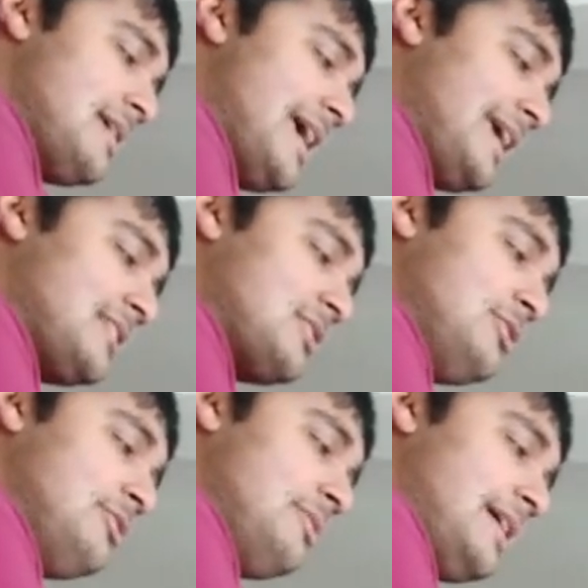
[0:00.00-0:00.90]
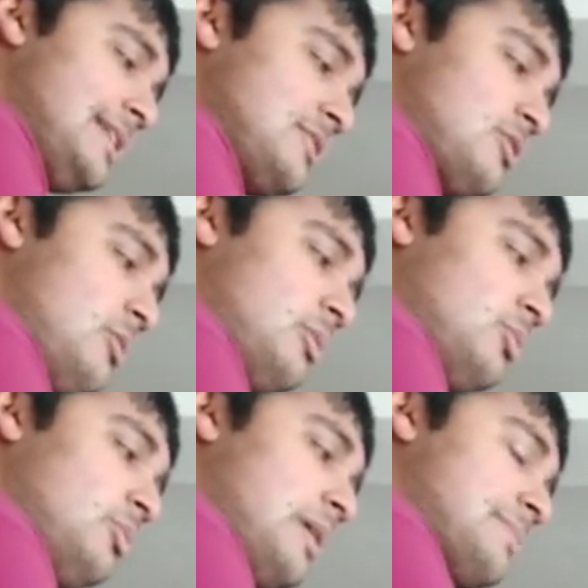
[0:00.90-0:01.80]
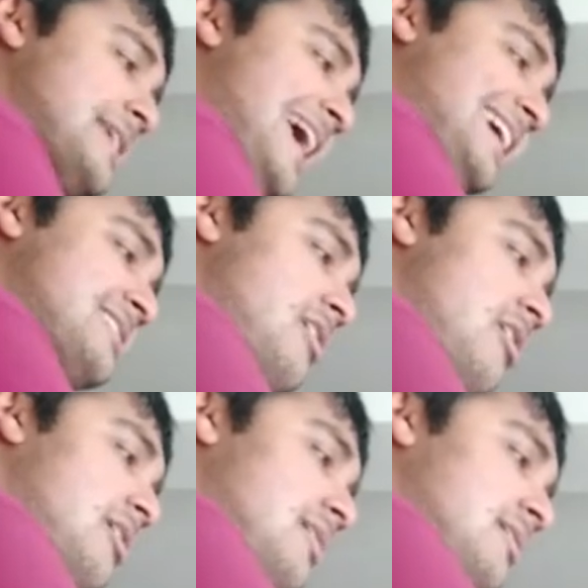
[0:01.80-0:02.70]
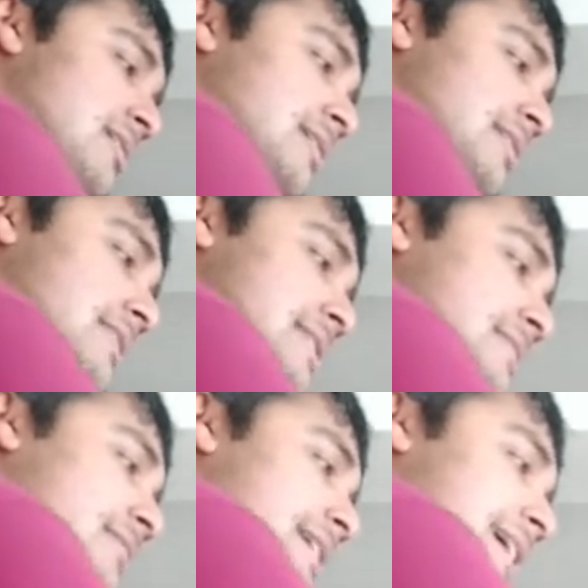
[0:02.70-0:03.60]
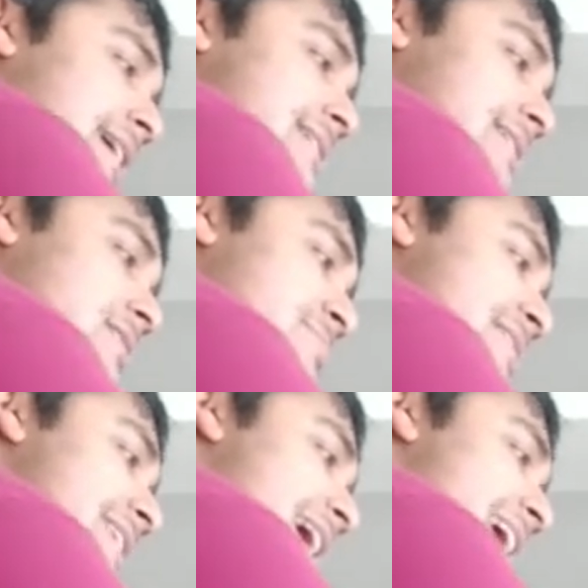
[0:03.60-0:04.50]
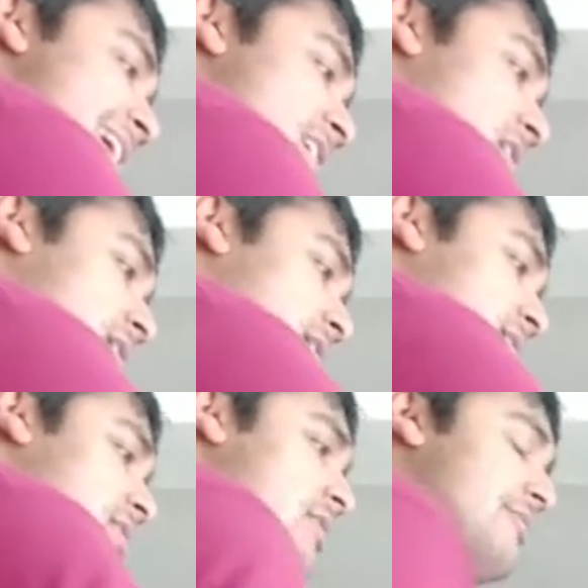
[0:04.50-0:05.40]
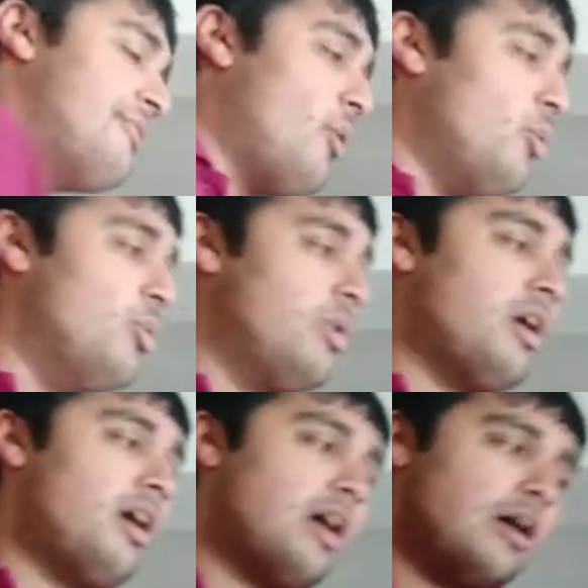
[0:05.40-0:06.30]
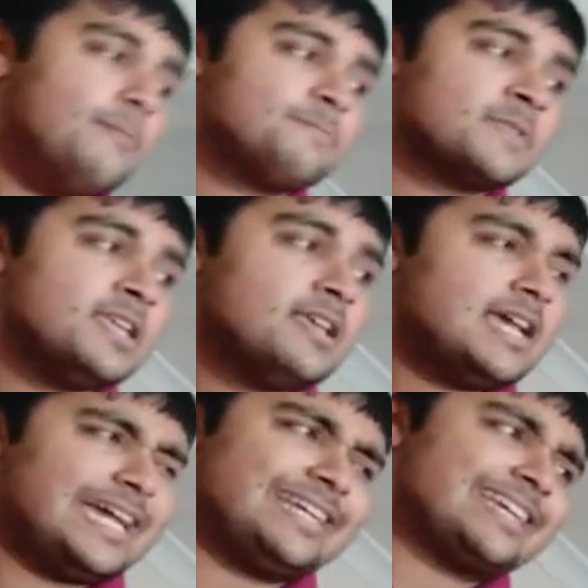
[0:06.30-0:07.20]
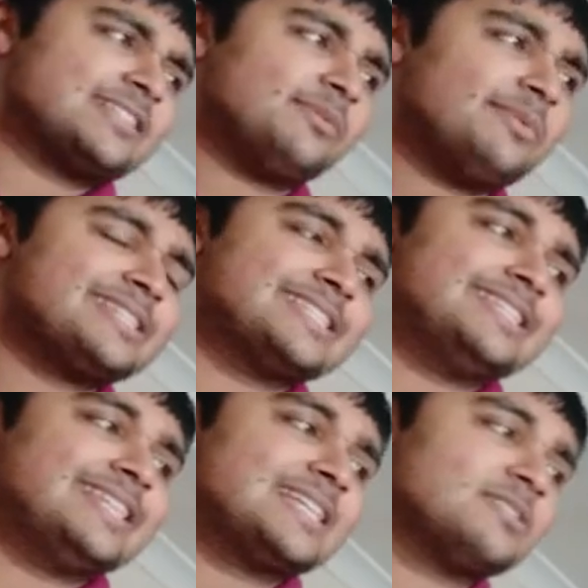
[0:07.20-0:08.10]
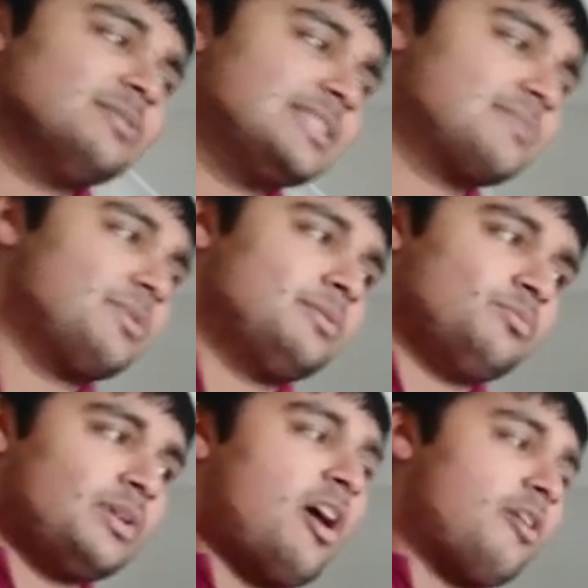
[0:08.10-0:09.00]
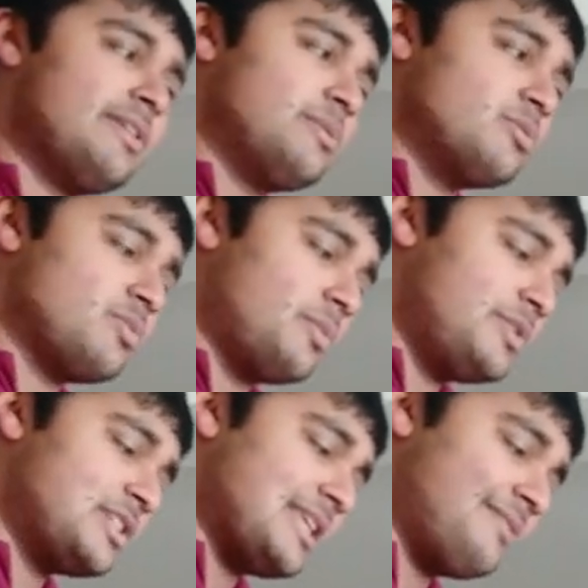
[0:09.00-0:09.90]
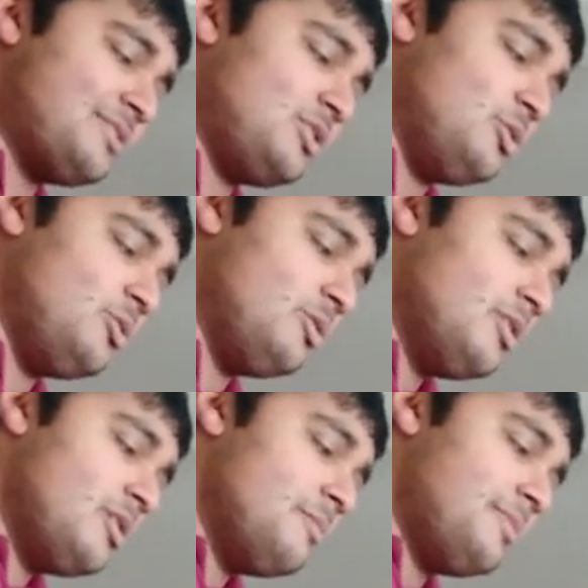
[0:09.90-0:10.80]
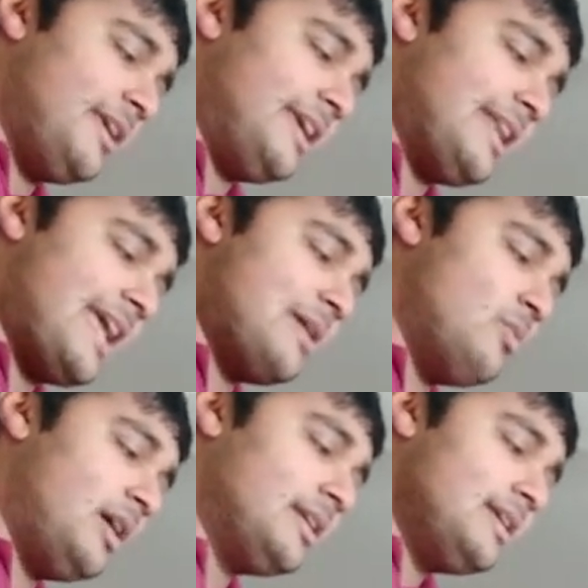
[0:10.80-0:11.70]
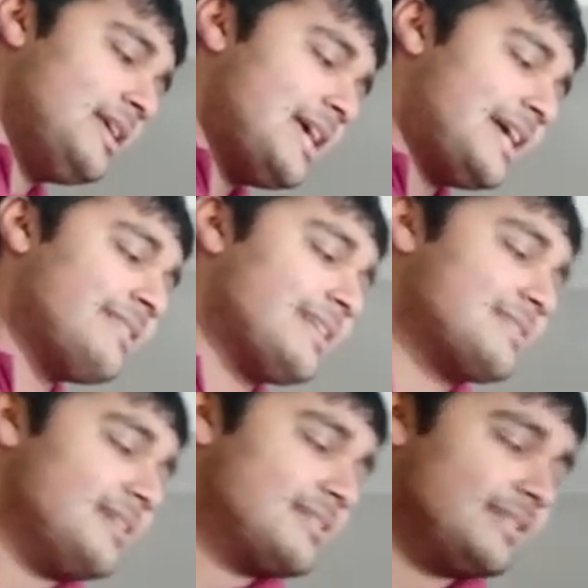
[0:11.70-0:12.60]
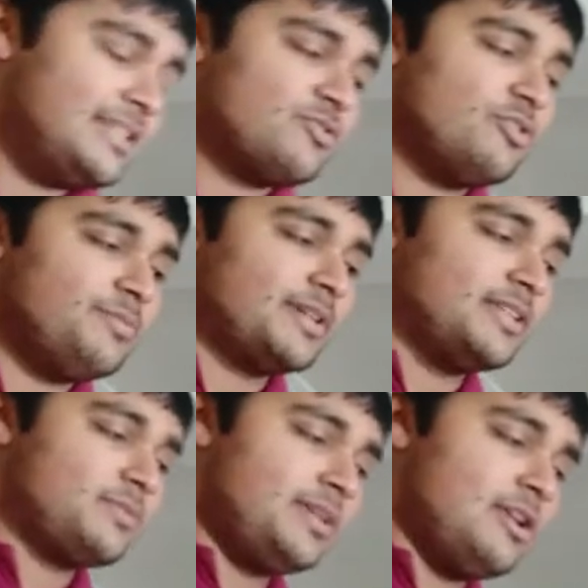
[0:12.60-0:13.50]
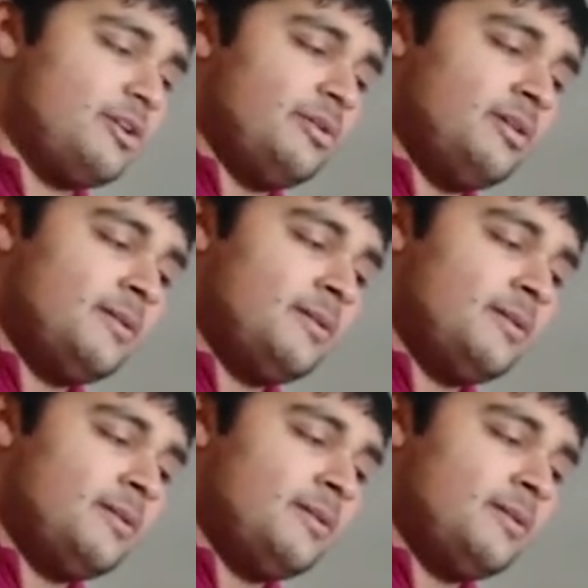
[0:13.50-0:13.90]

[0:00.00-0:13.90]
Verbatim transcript: x2, and so on, all the way up to xr, this guy here is going to be an AR for all r. And I guess one way to see that is notice, well, when r equals 1 we just have 2 being an A1. And that's certainly true because we know